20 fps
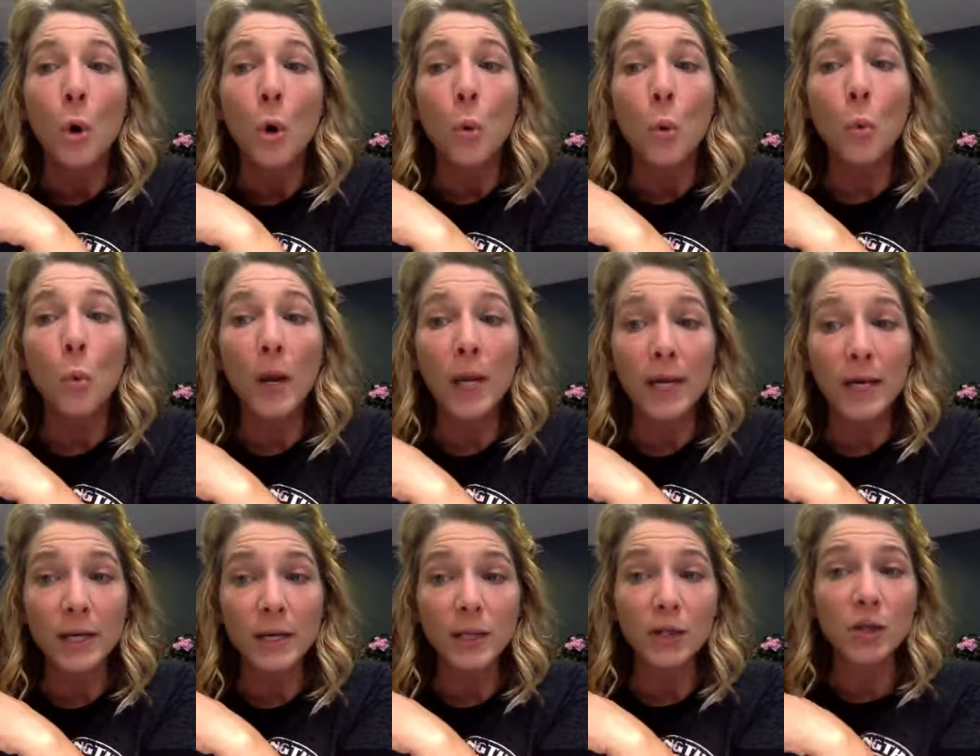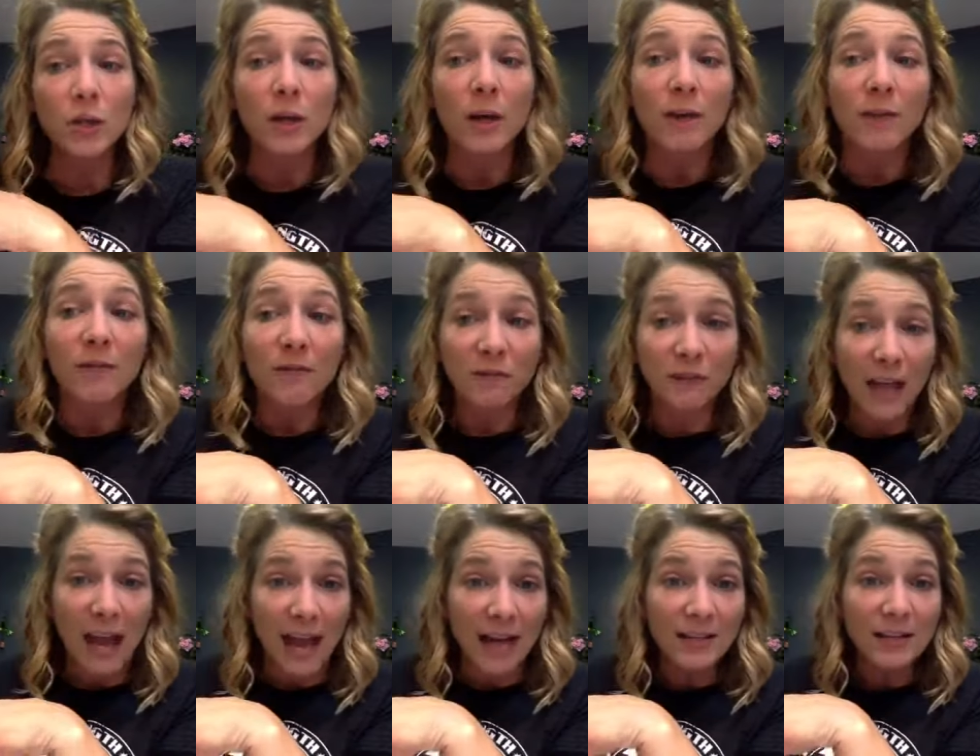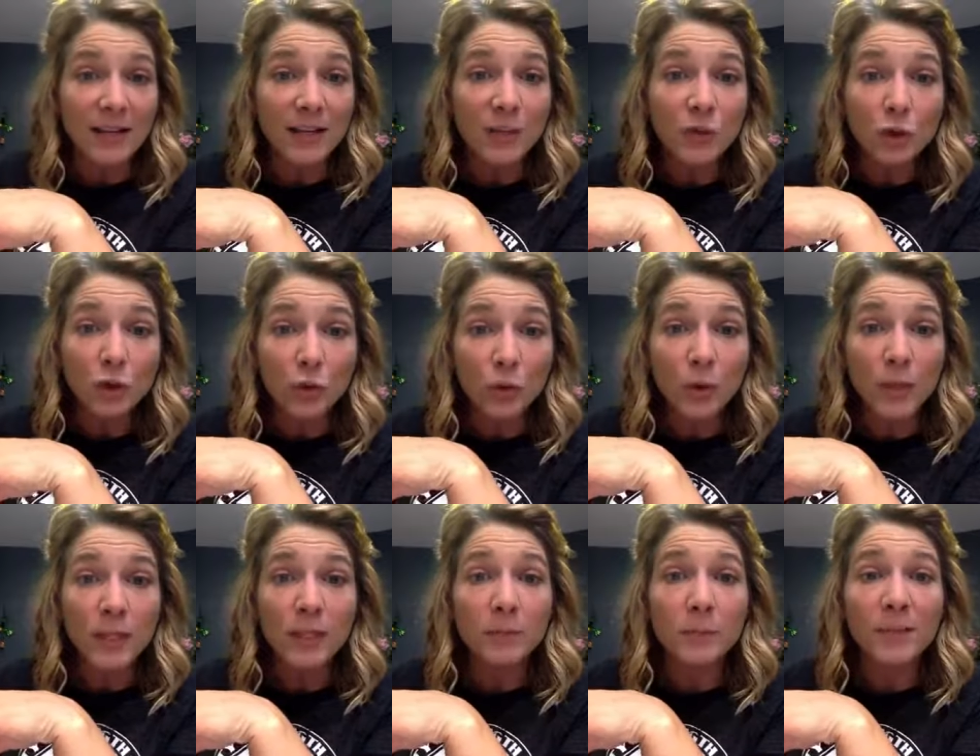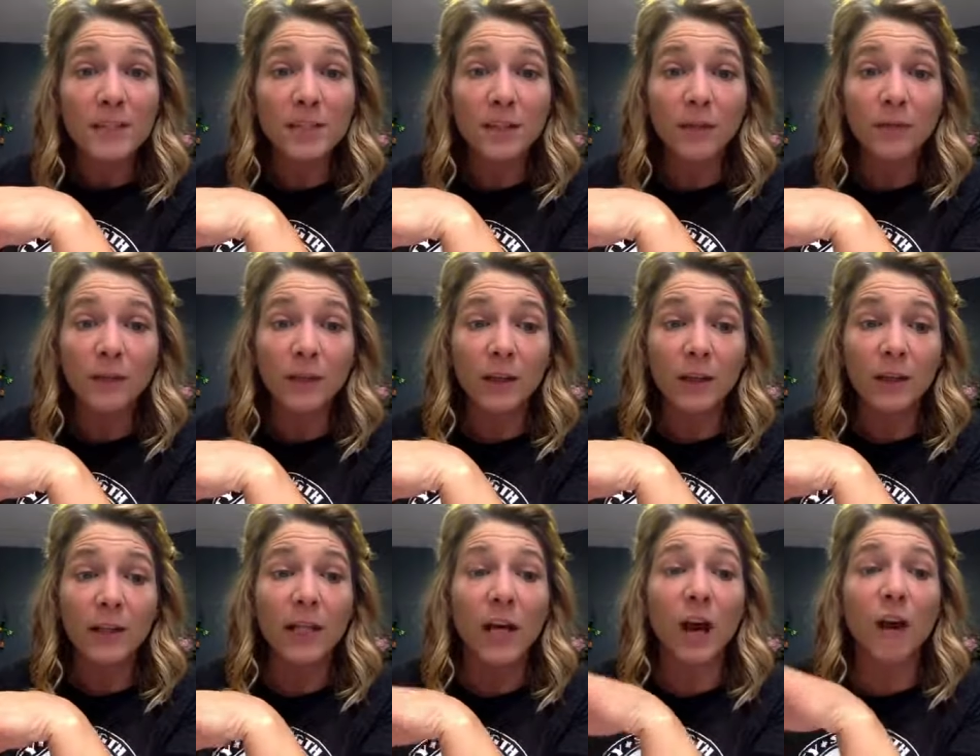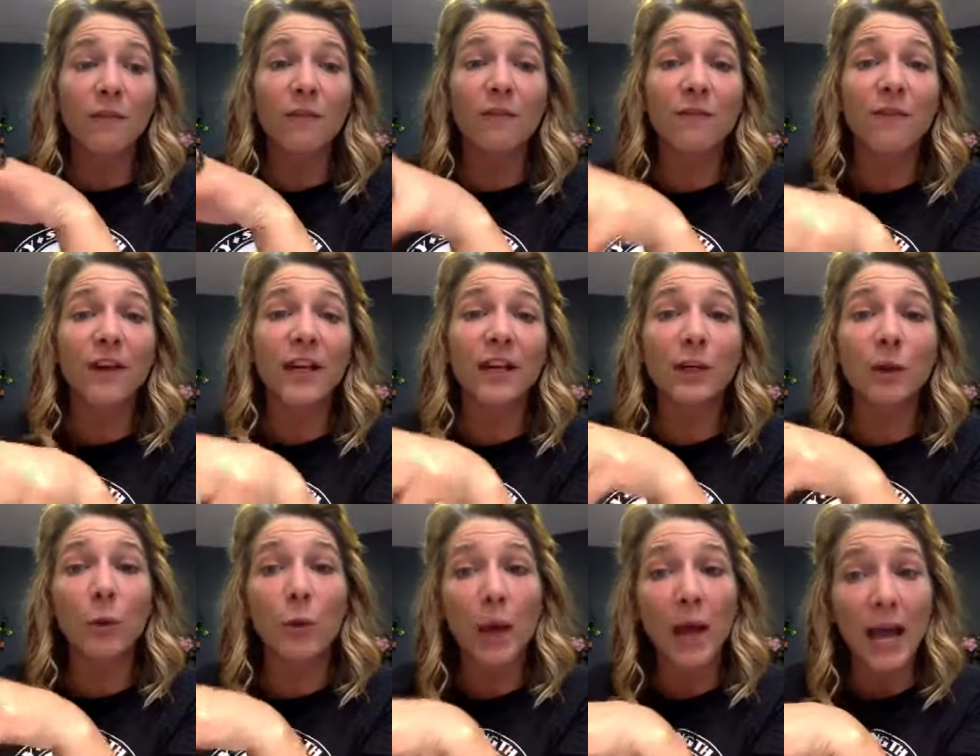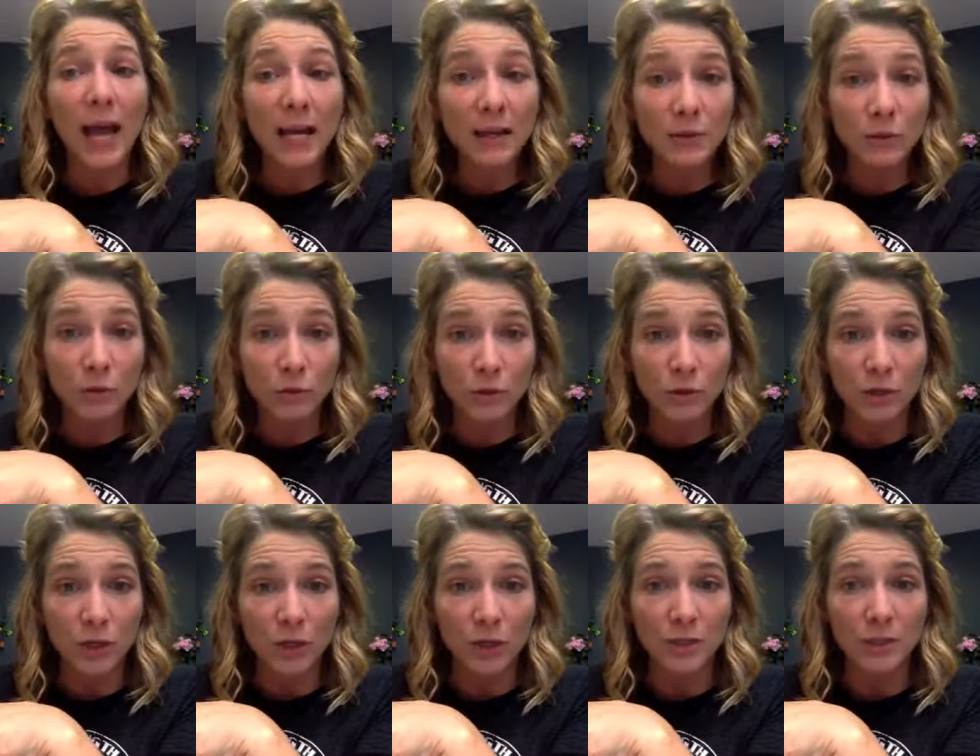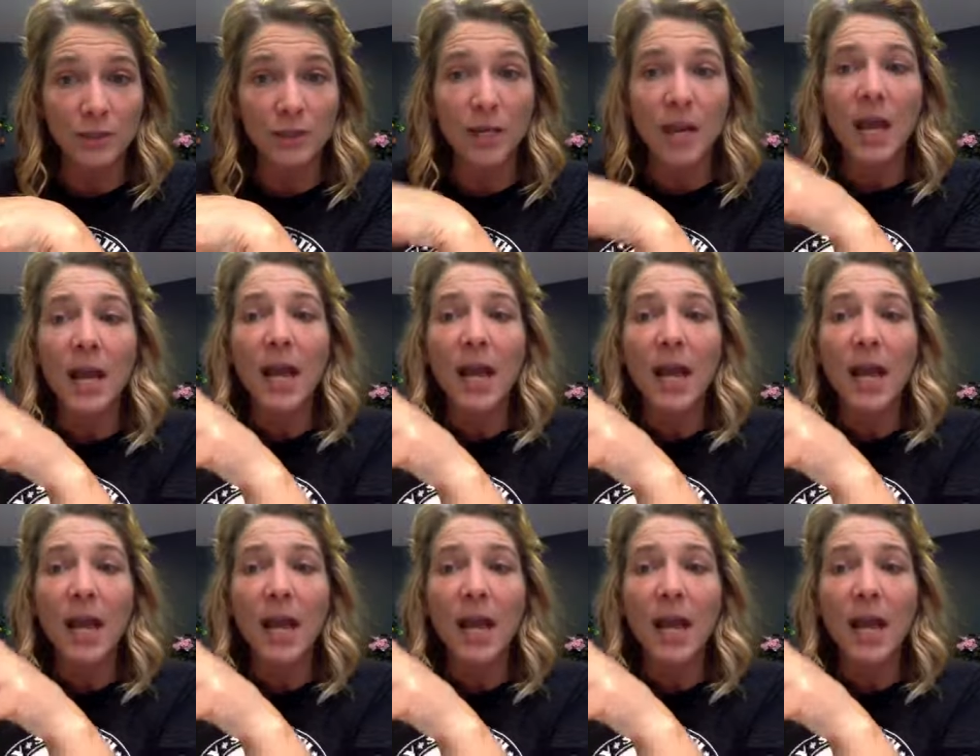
which Flax and soy specifically are phytoestrogens